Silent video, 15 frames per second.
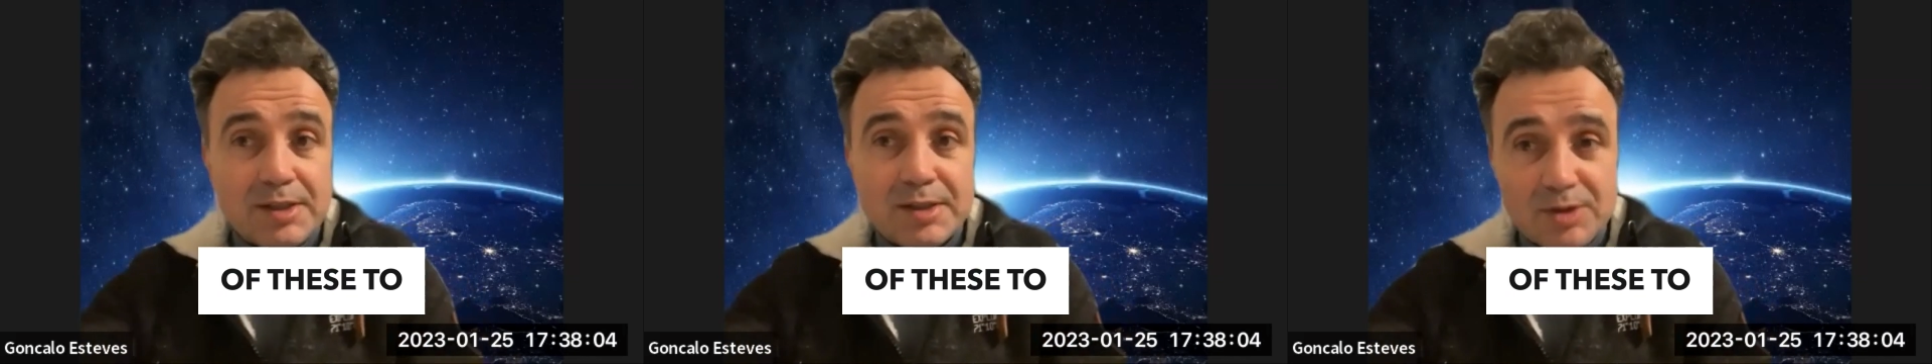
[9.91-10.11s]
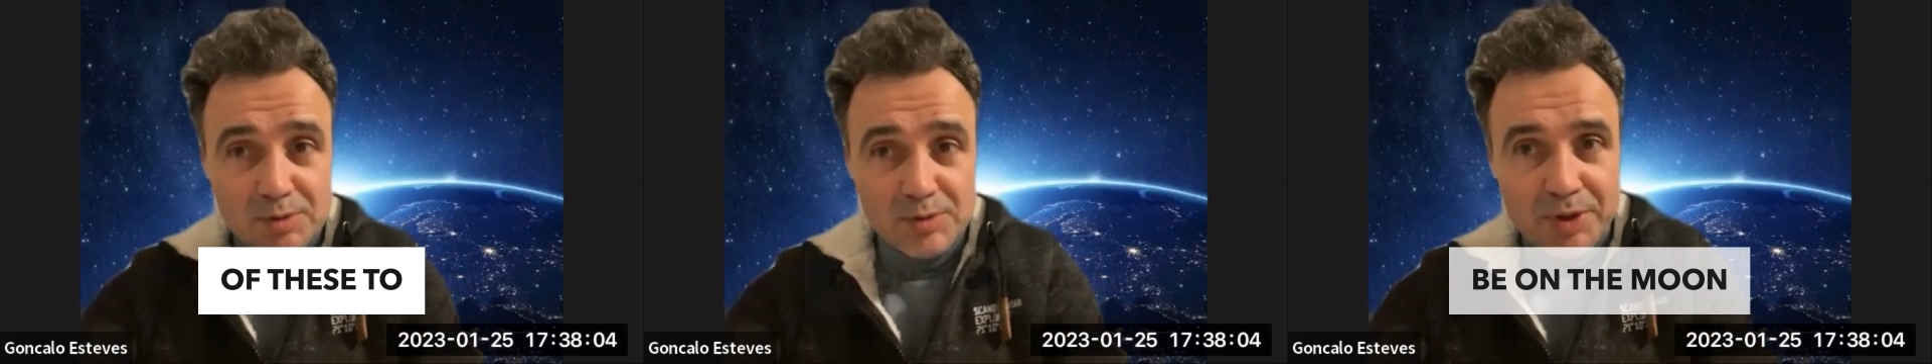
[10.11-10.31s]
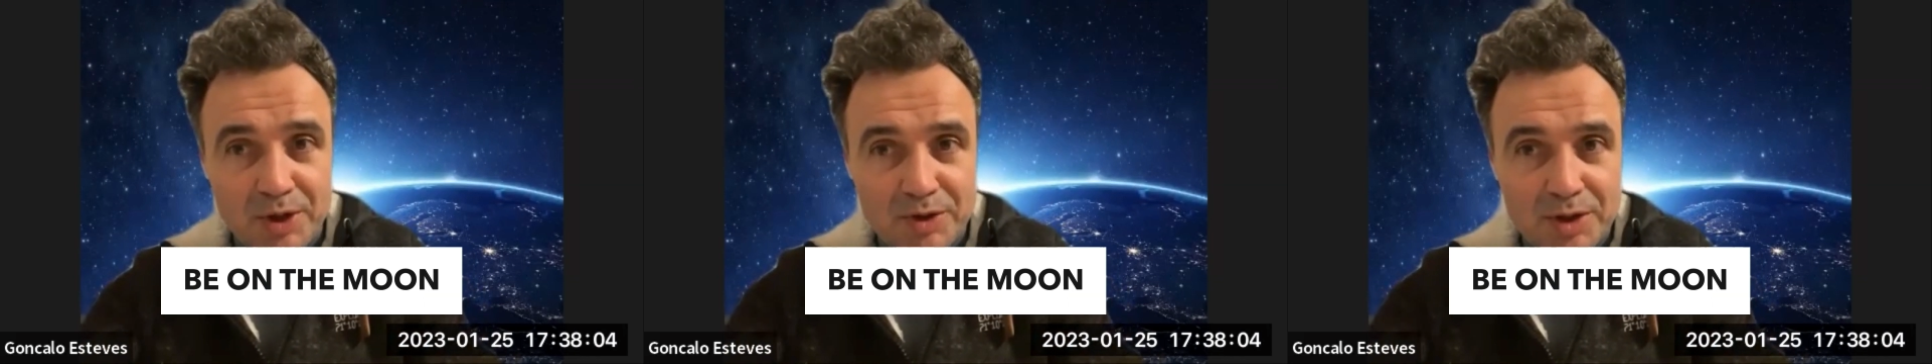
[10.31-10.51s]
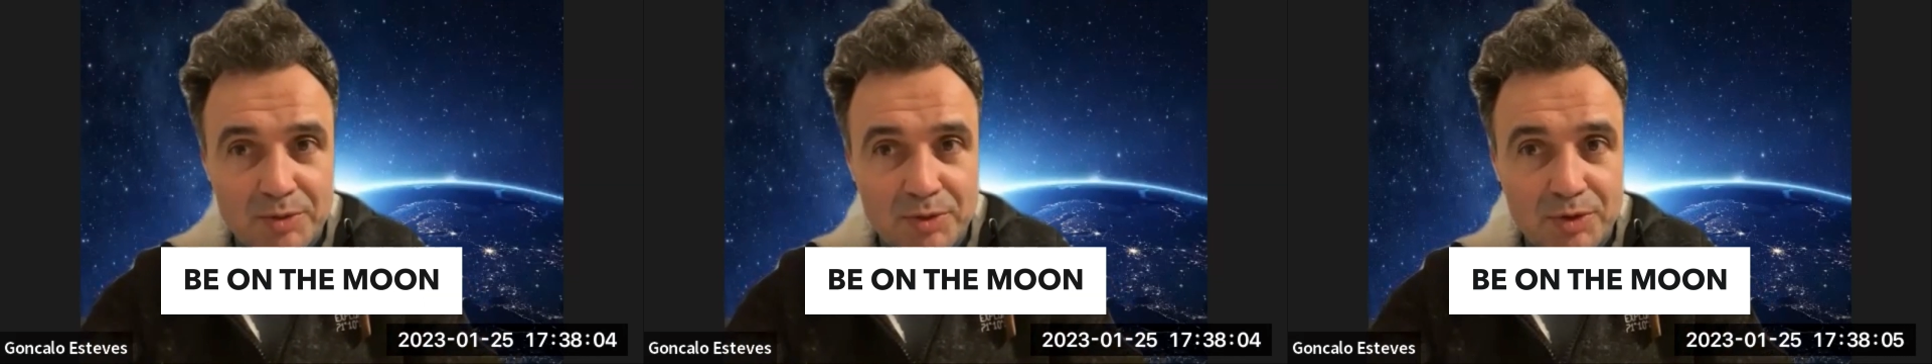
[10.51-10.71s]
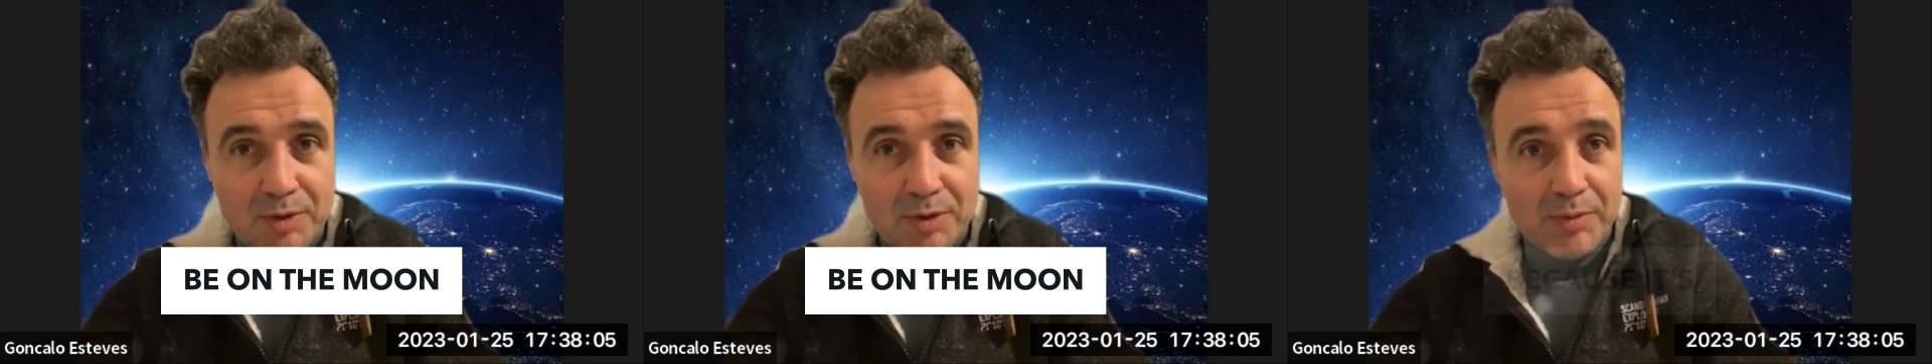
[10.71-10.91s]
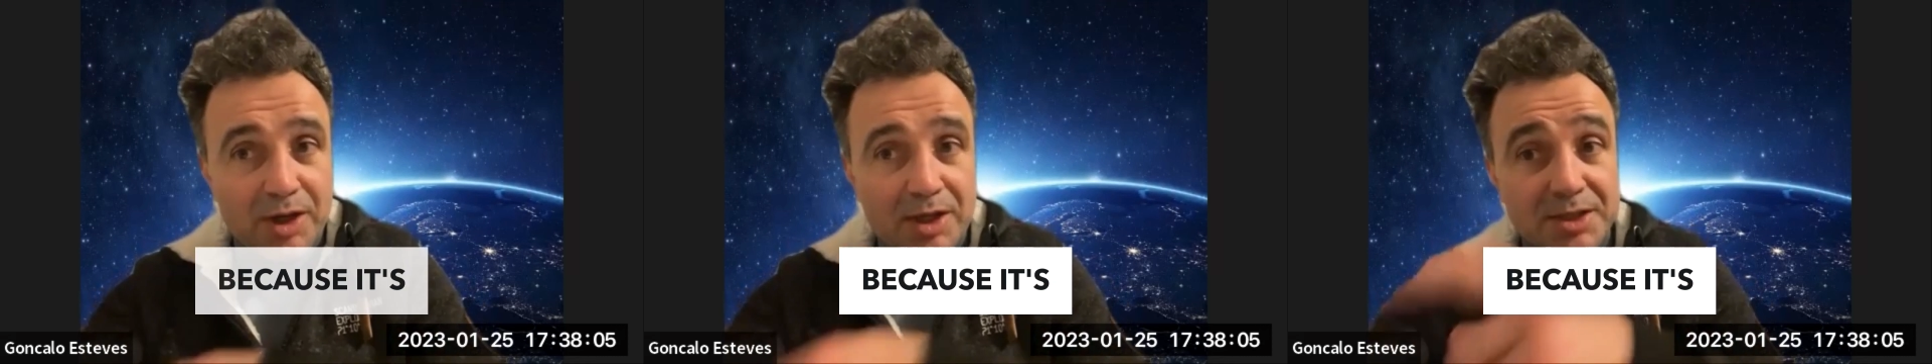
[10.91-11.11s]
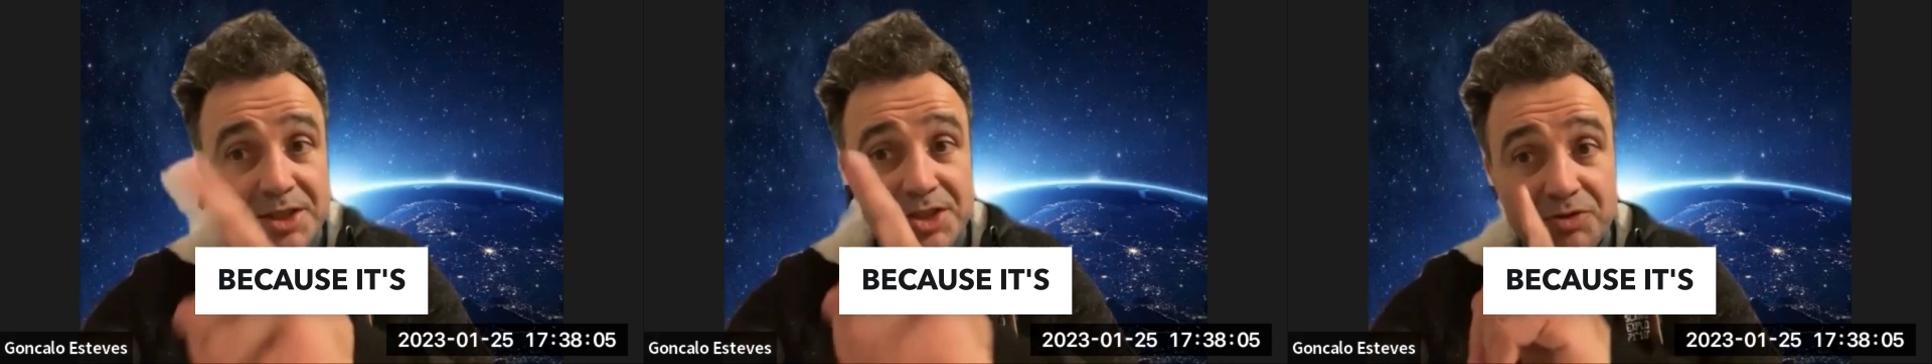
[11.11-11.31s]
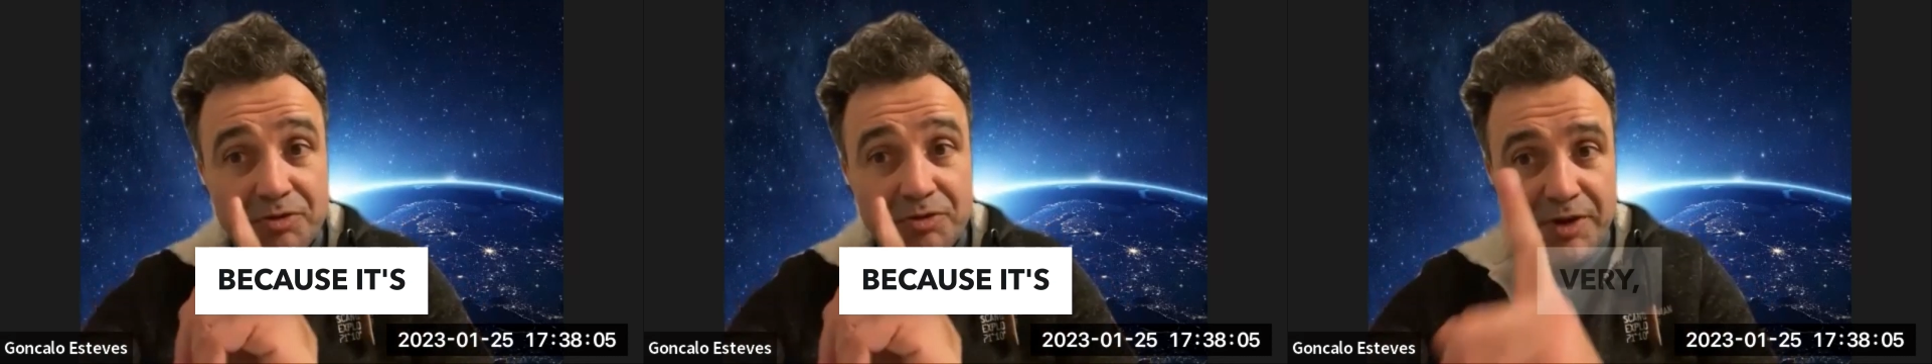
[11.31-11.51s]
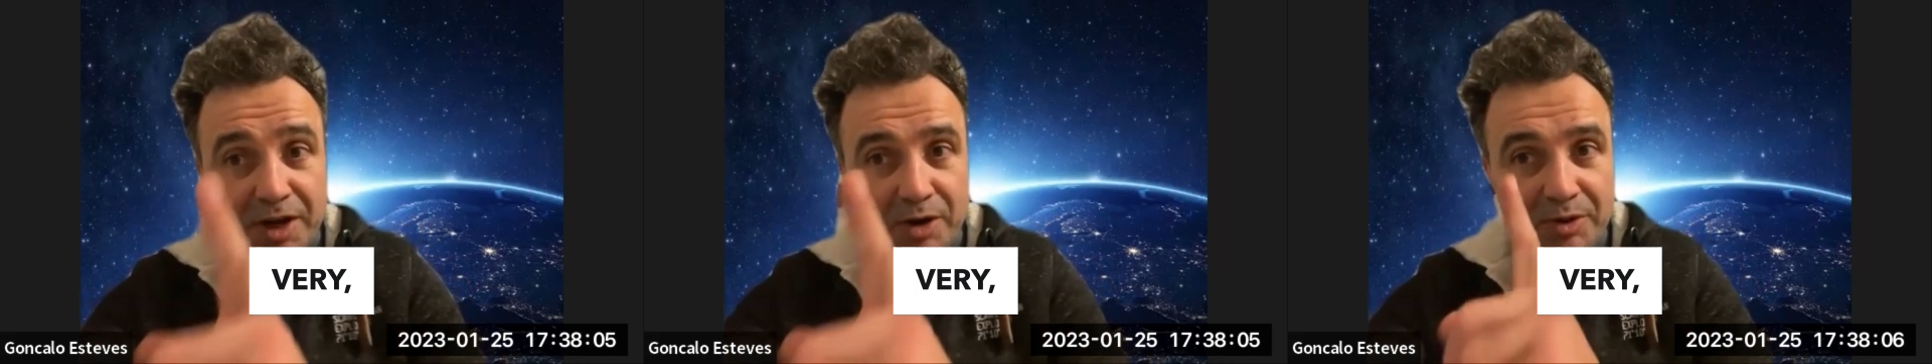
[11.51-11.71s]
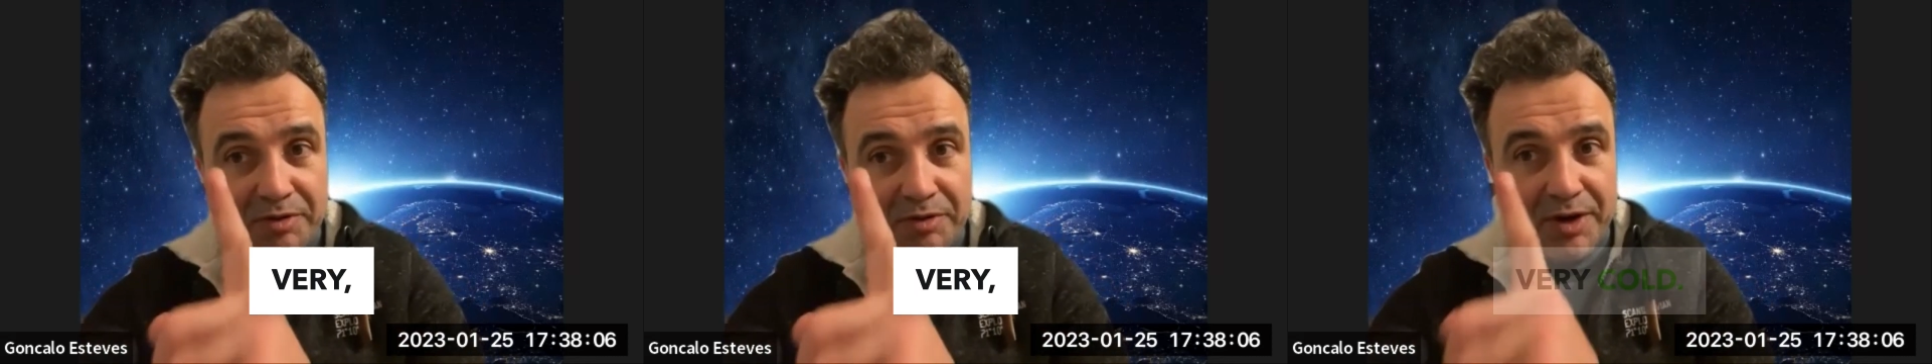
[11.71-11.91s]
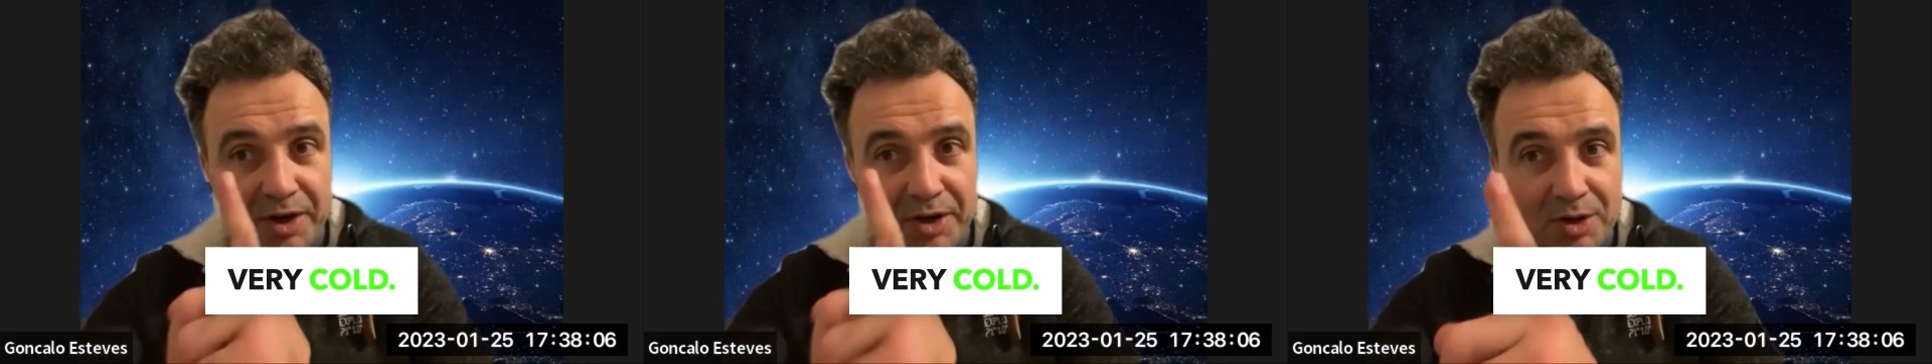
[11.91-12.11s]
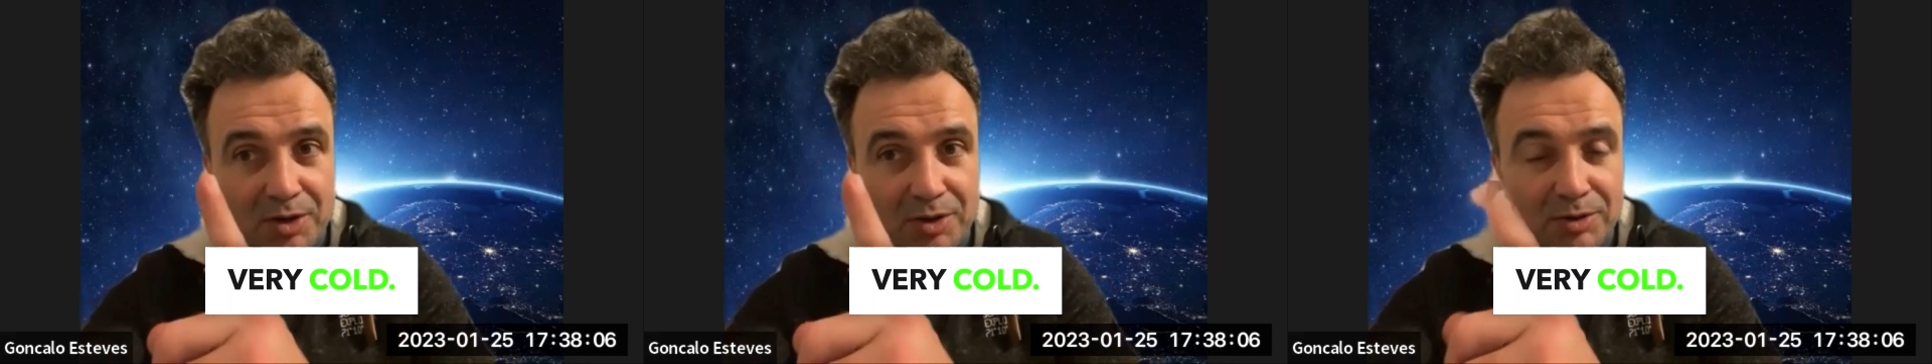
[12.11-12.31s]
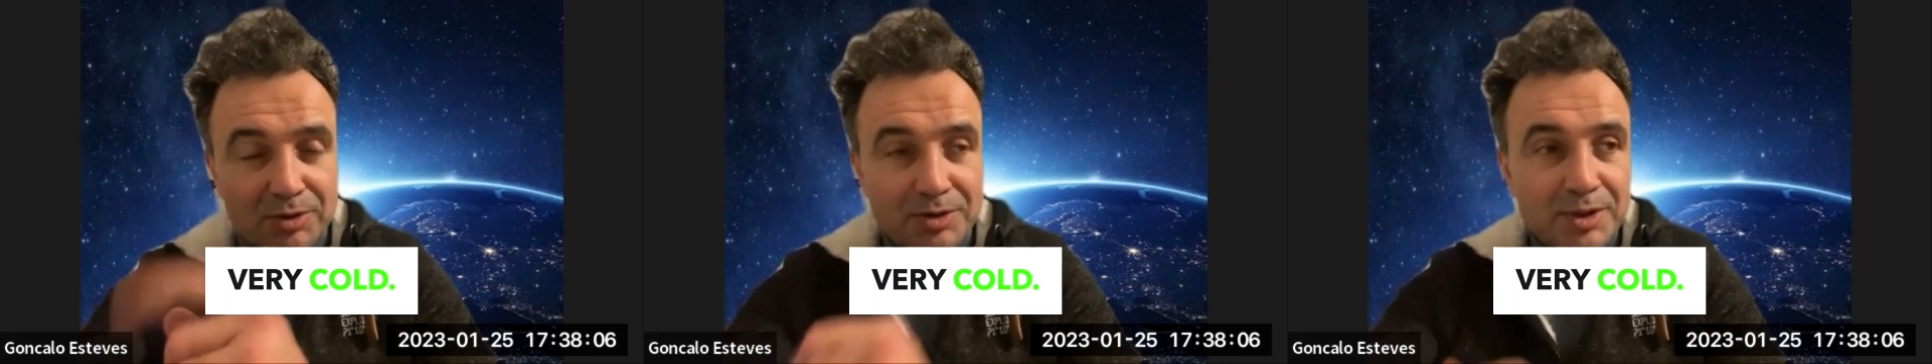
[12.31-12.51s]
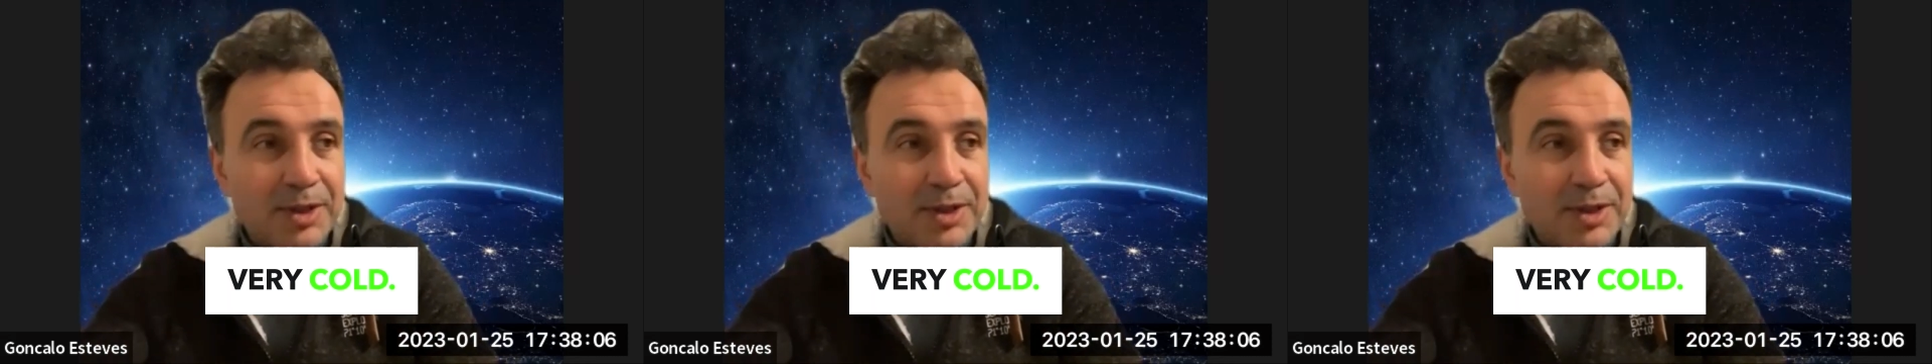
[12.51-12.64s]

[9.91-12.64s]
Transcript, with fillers: to be on the moon because it's very, very cold.